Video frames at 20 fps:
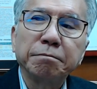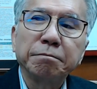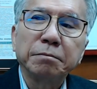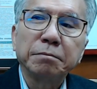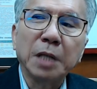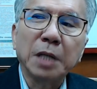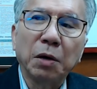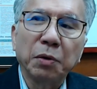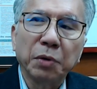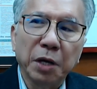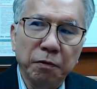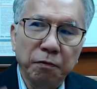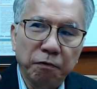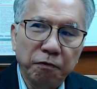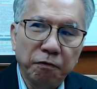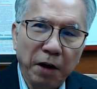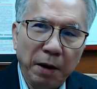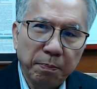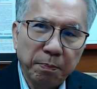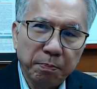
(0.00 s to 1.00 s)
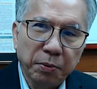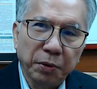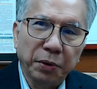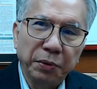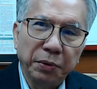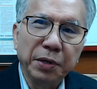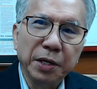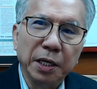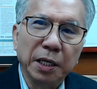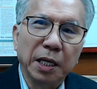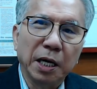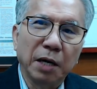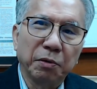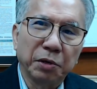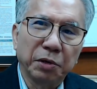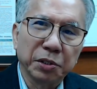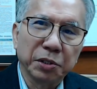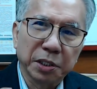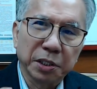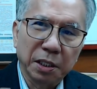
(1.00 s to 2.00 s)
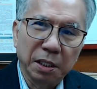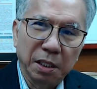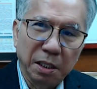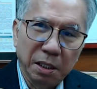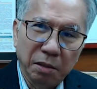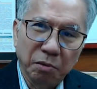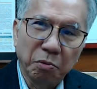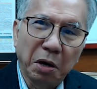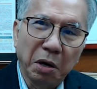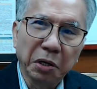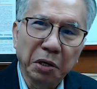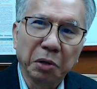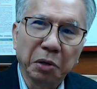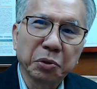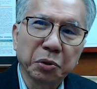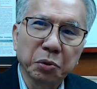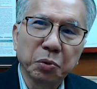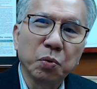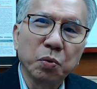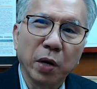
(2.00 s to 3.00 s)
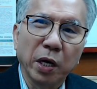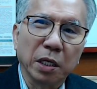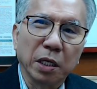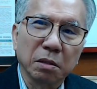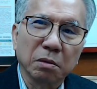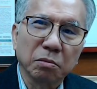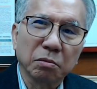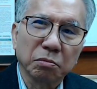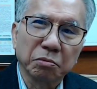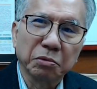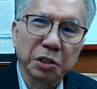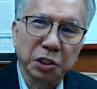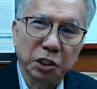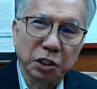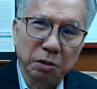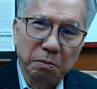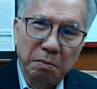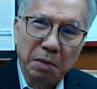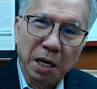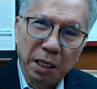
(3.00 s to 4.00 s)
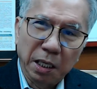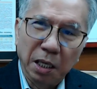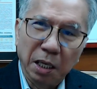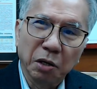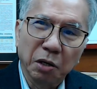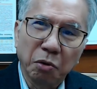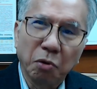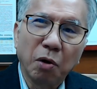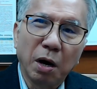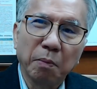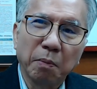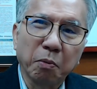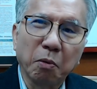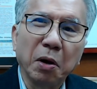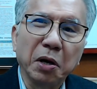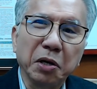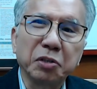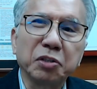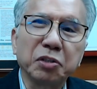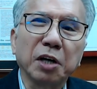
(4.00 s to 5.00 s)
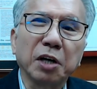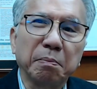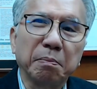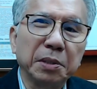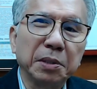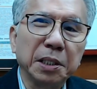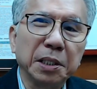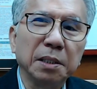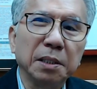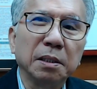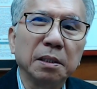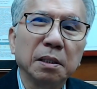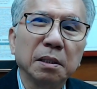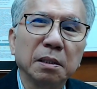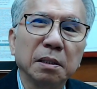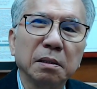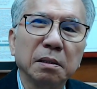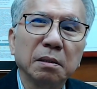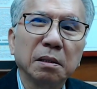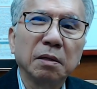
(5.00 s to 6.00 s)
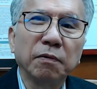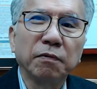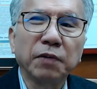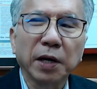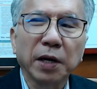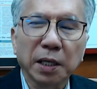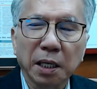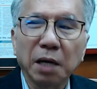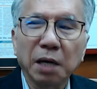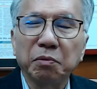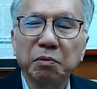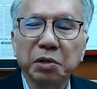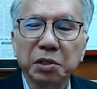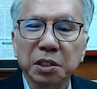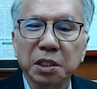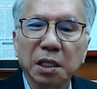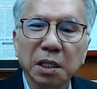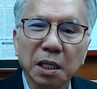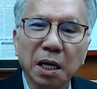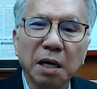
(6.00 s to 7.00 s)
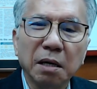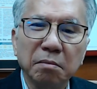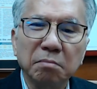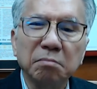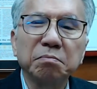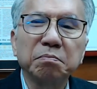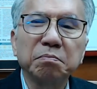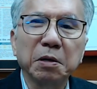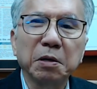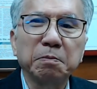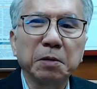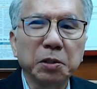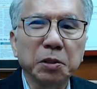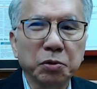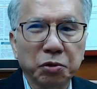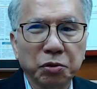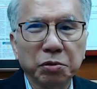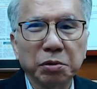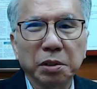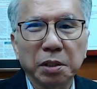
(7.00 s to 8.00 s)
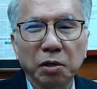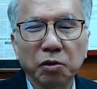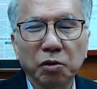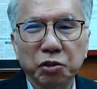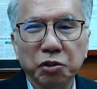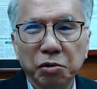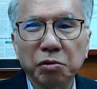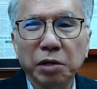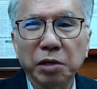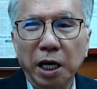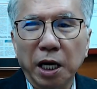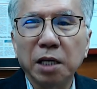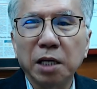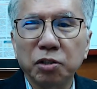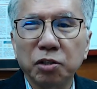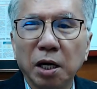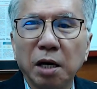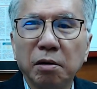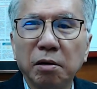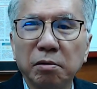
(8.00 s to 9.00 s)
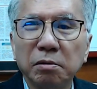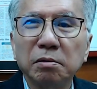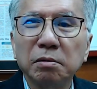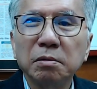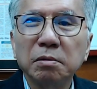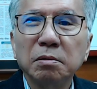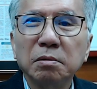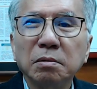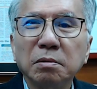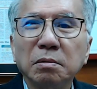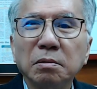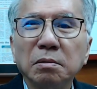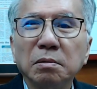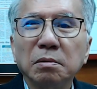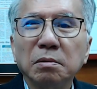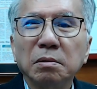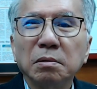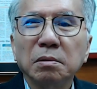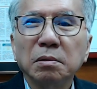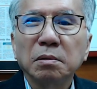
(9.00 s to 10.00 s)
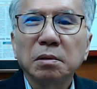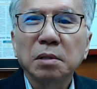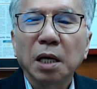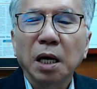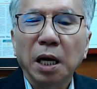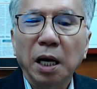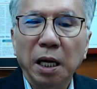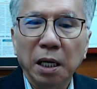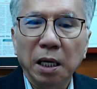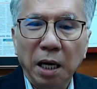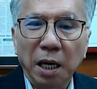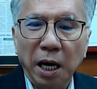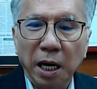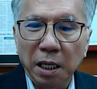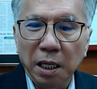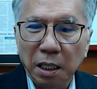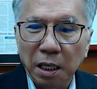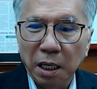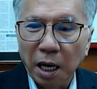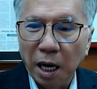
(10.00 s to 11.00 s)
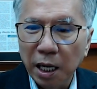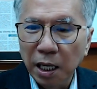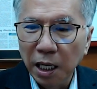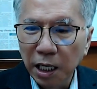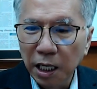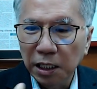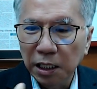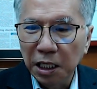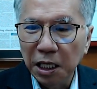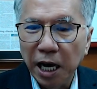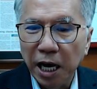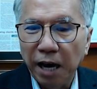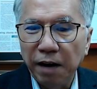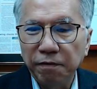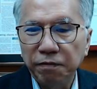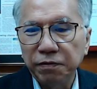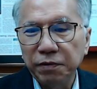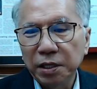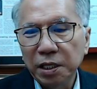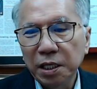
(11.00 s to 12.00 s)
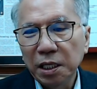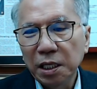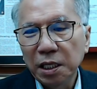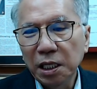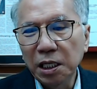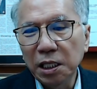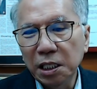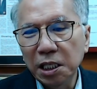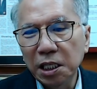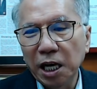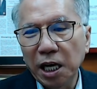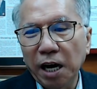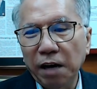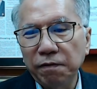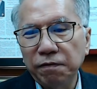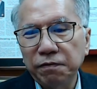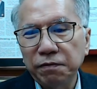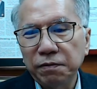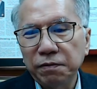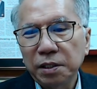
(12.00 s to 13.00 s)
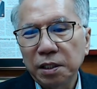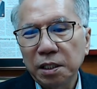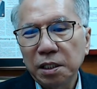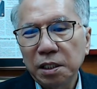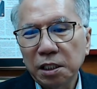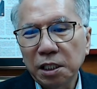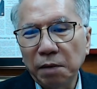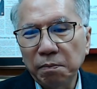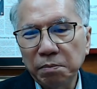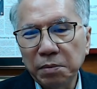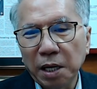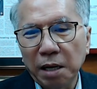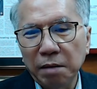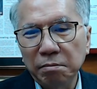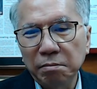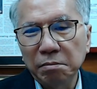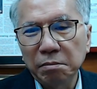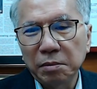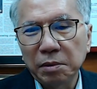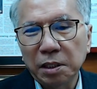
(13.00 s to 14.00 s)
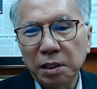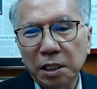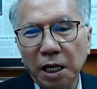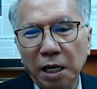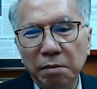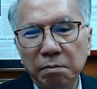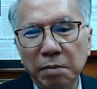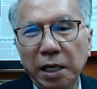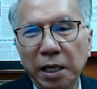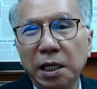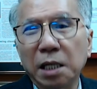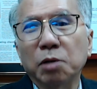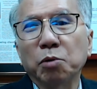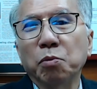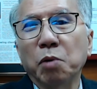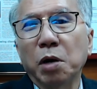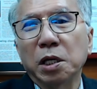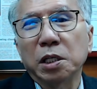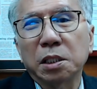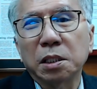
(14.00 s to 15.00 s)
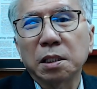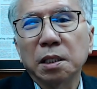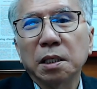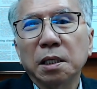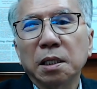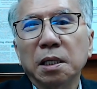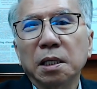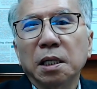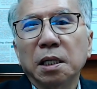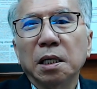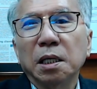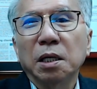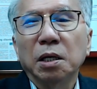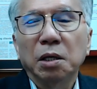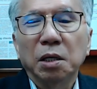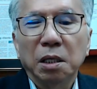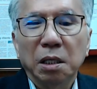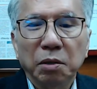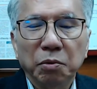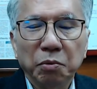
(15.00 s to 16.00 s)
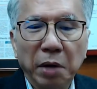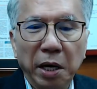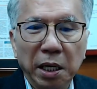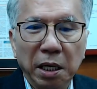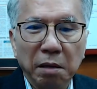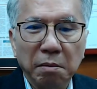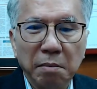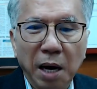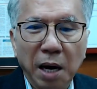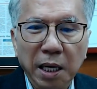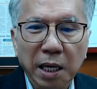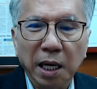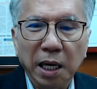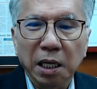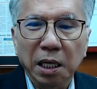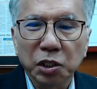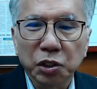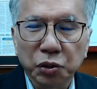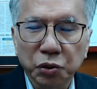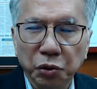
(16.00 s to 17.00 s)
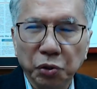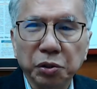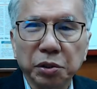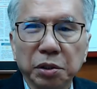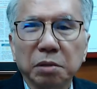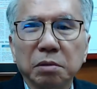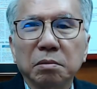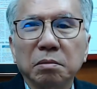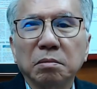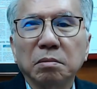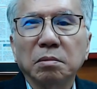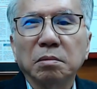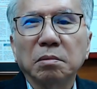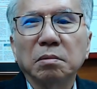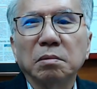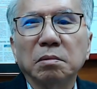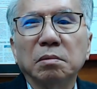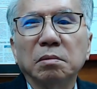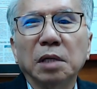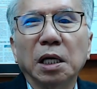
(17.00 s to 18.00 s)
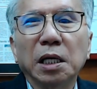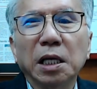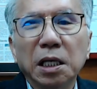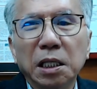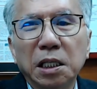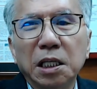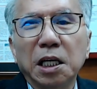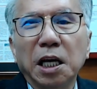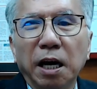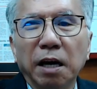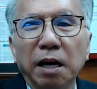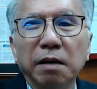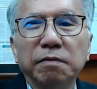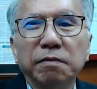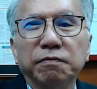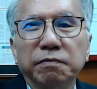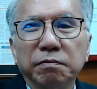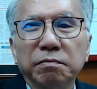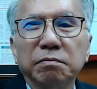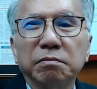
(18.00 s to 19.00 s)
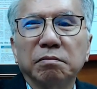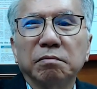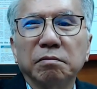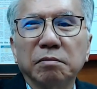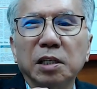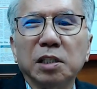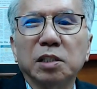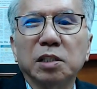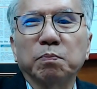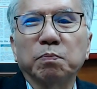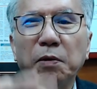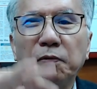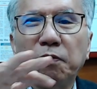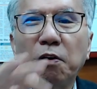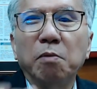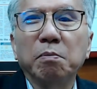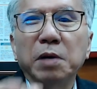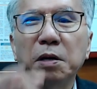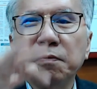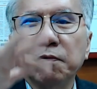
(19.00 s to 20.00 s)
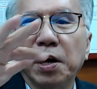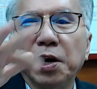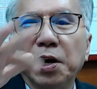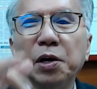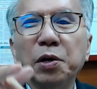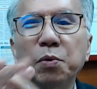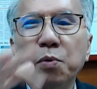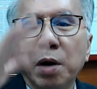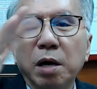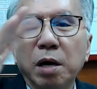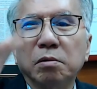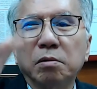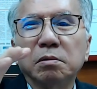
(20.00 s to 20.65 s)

Now in February there was 1 or 2 weeks which the market go up quite sharply. In fact, that was the time people should also catch up. I see. How do you spot that? And ETF sometimes can make it worse. When the market is good, the ETF is performing very well.